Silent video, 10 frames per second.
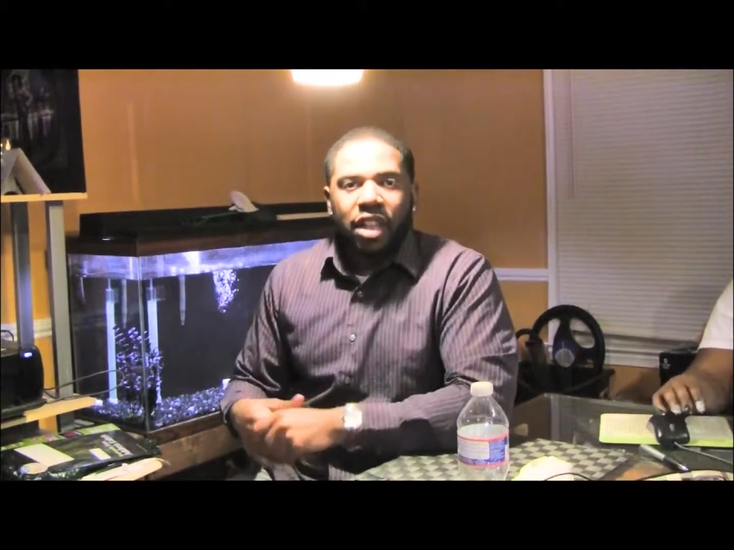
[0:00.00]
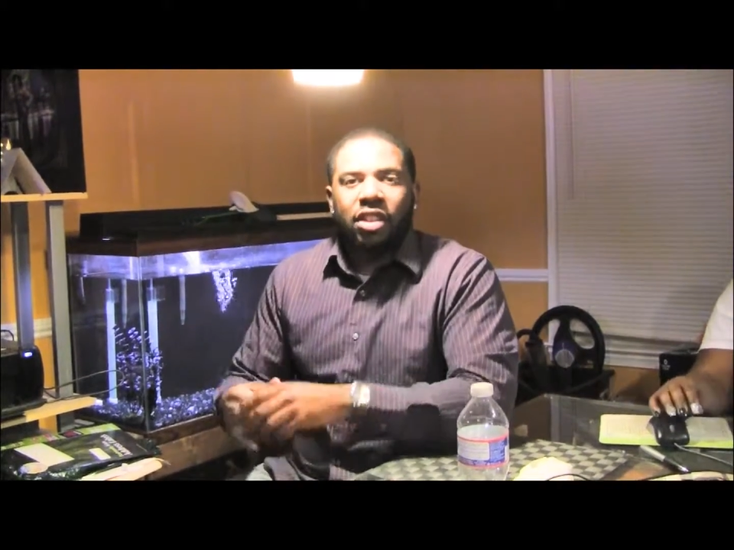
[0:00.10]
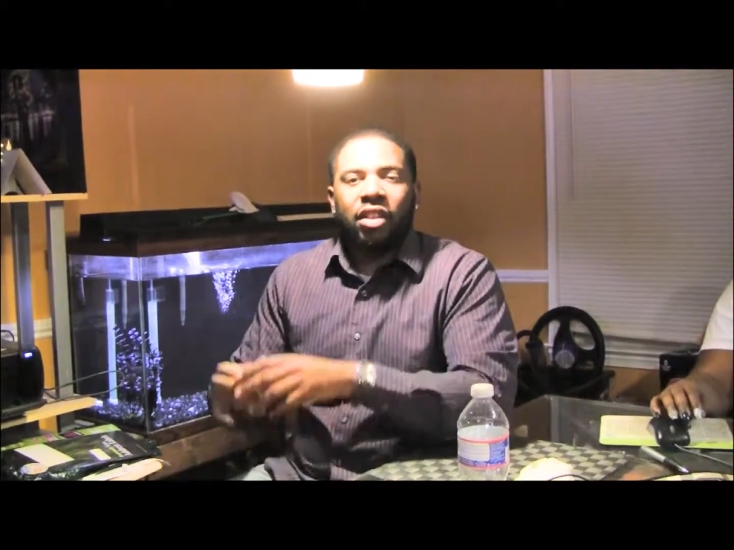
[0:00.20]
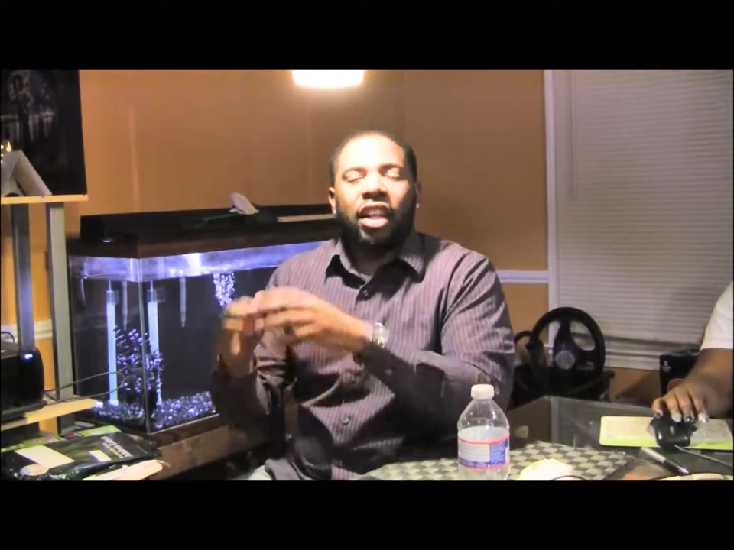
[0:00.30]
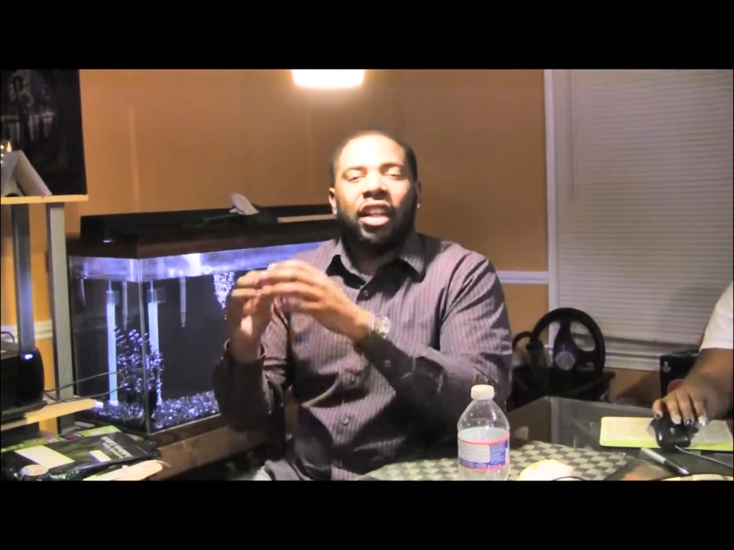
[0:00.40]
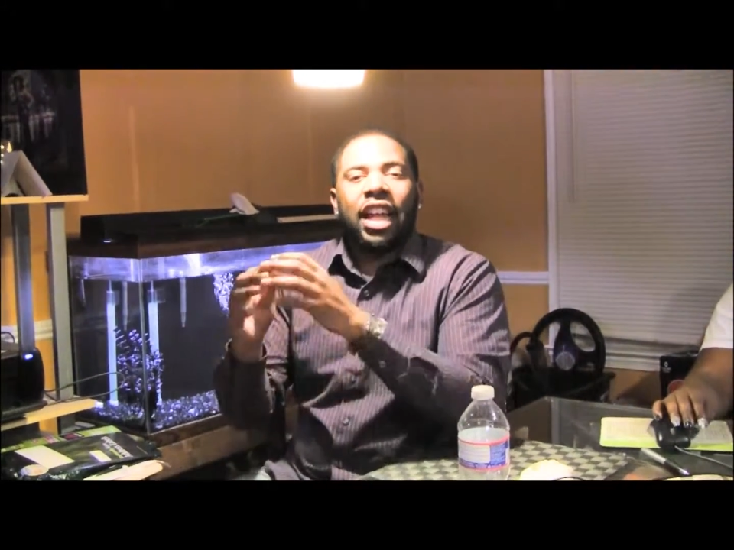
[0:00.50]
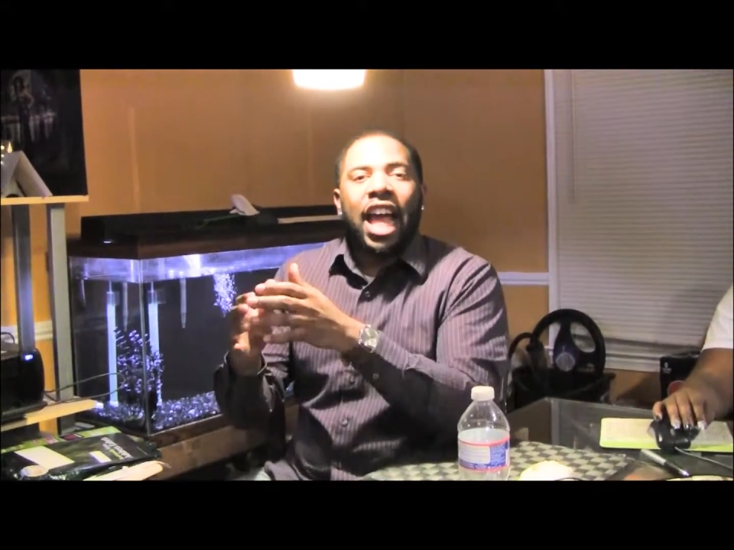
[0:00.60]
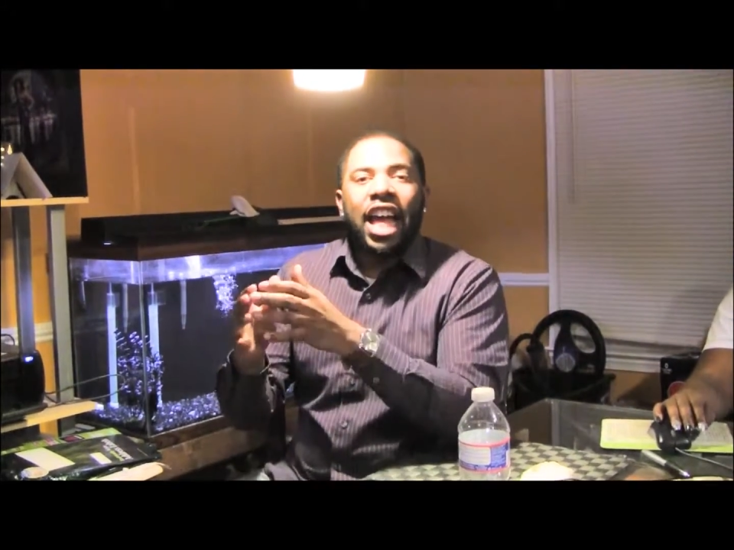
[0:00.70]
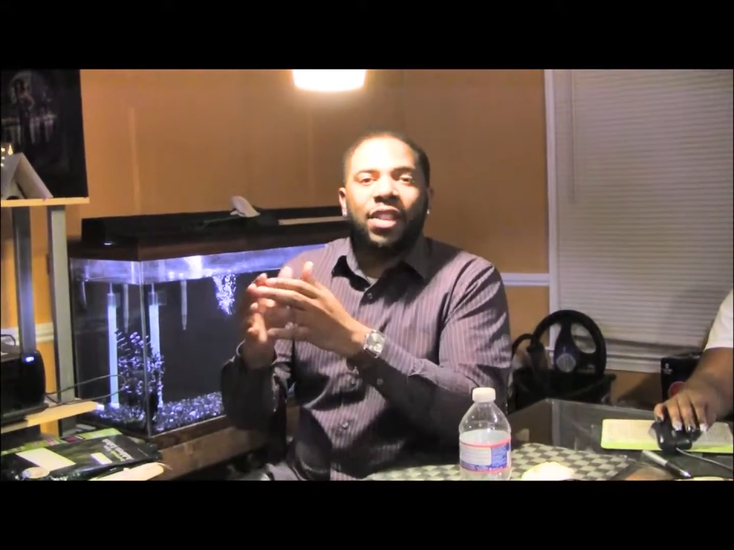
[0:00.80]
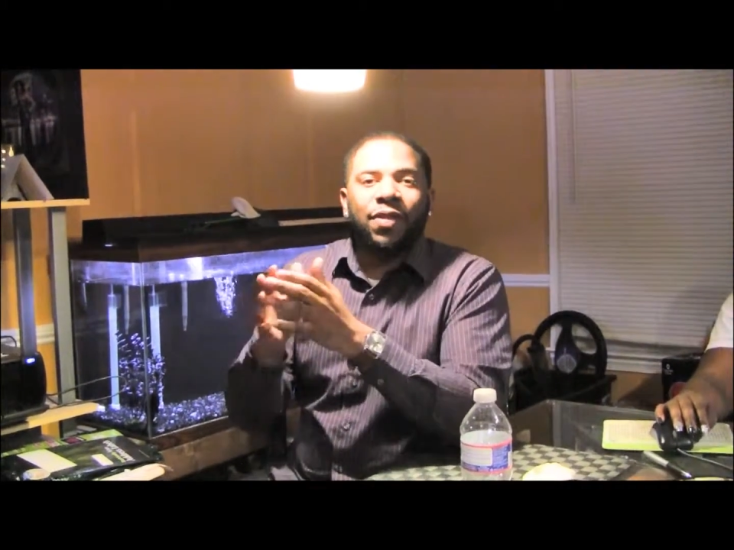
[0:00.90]
So the
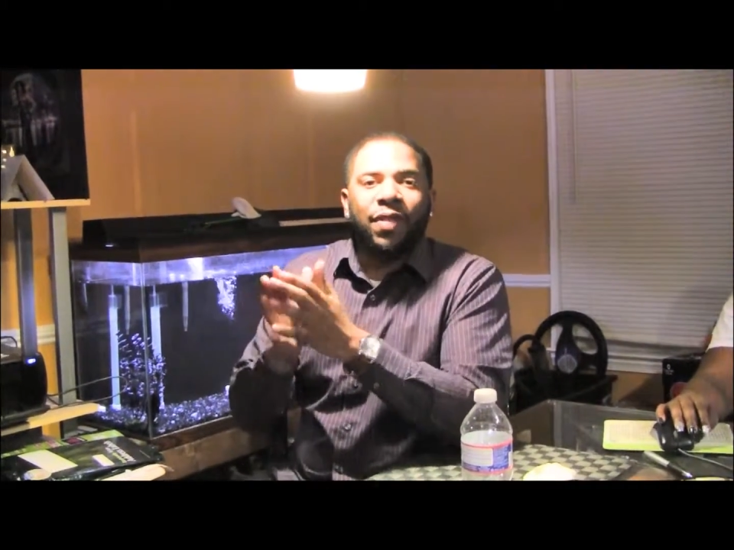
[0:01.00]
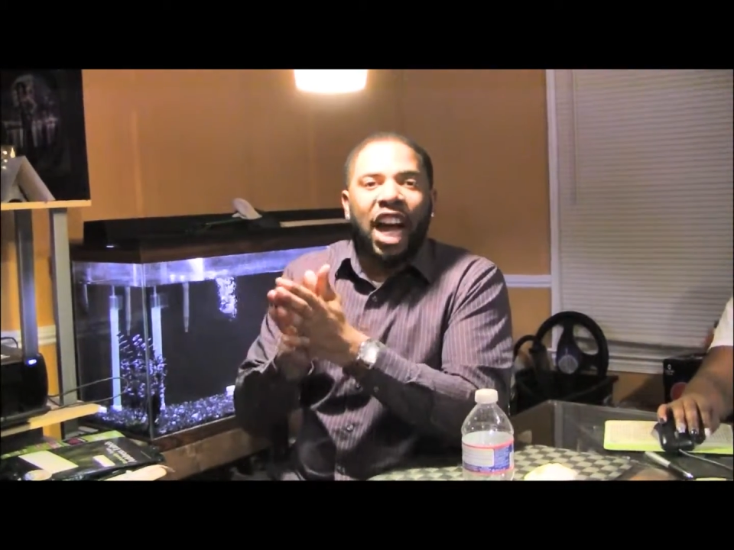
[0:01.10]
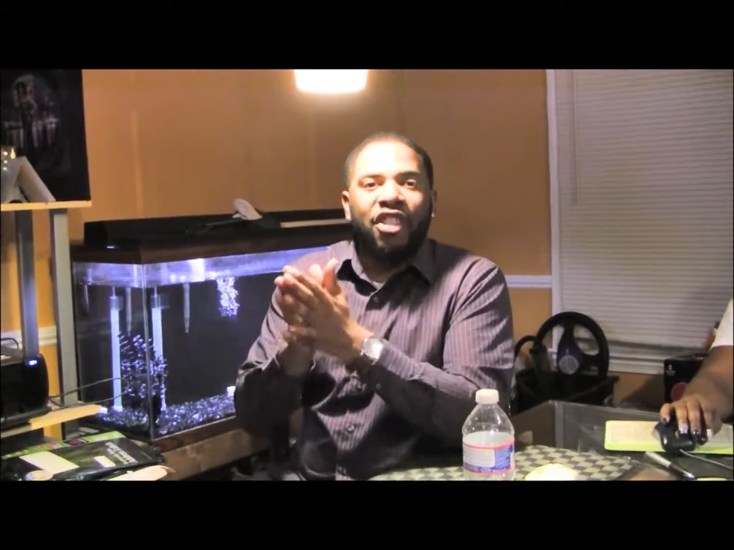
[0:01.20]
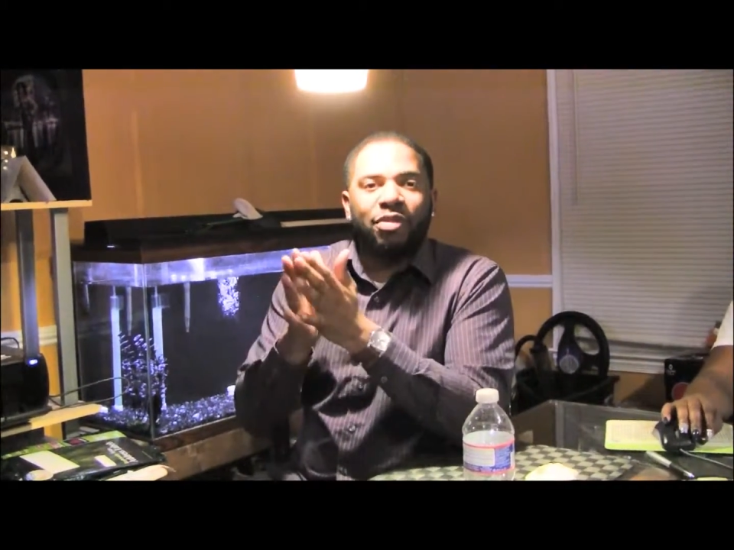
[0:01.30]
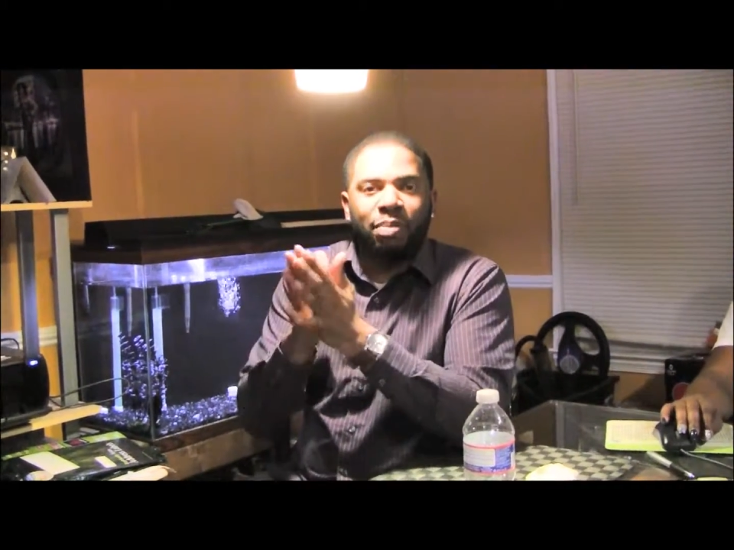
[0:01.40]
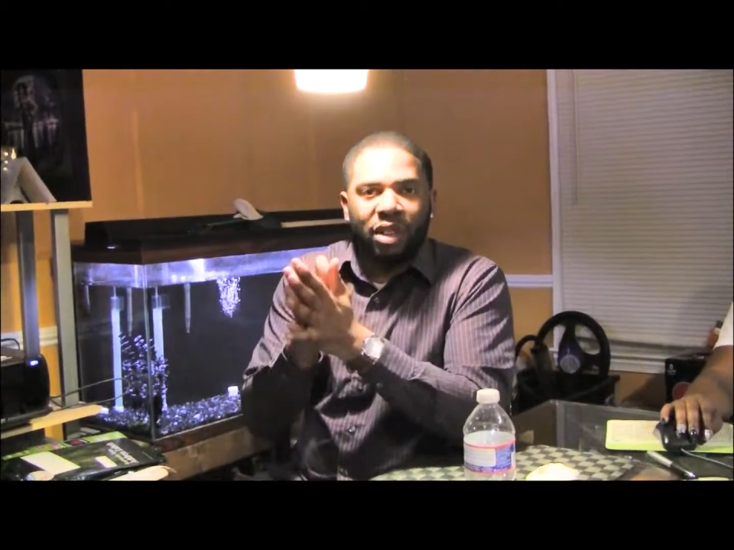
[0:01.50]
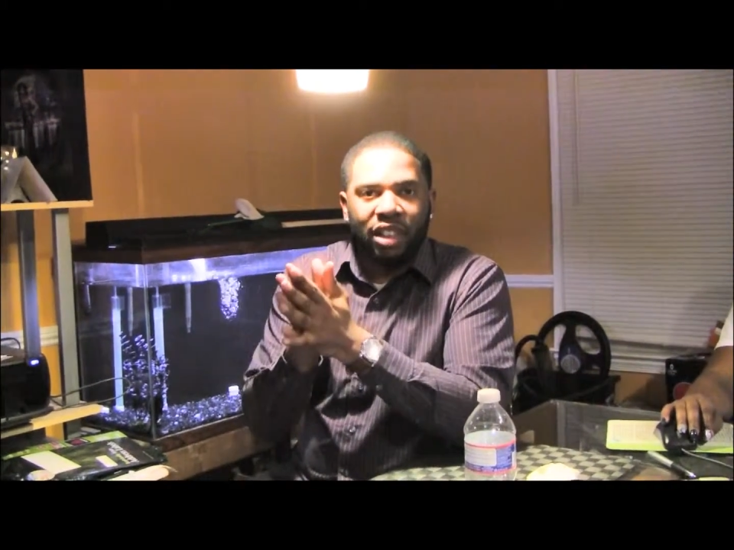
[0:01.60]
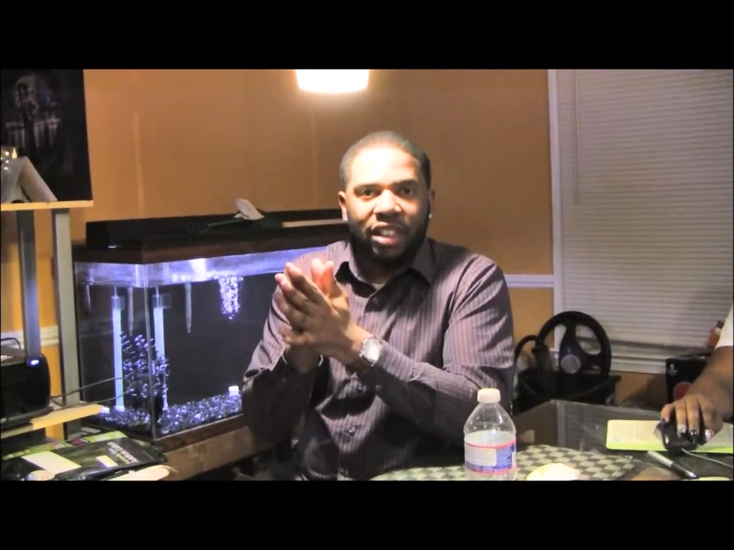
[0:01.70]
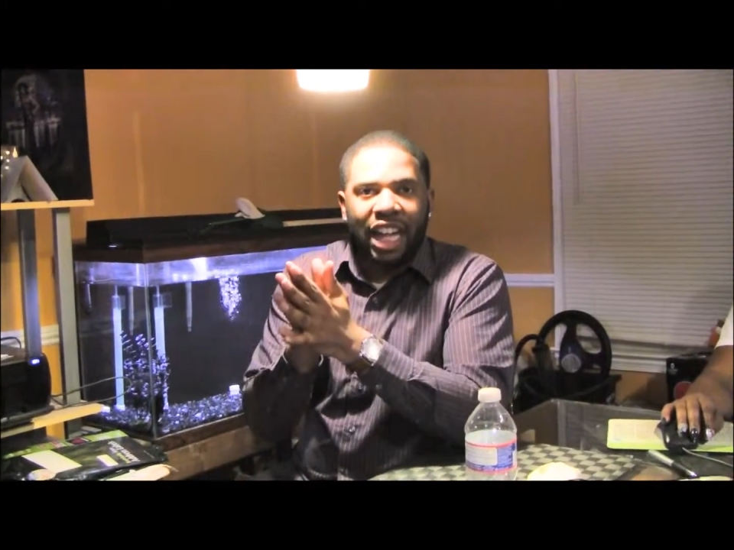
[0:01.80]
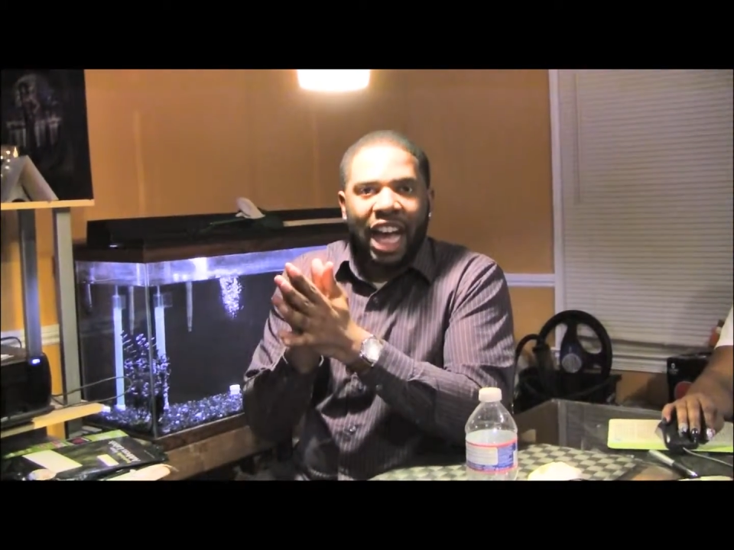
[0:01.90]
last 5 books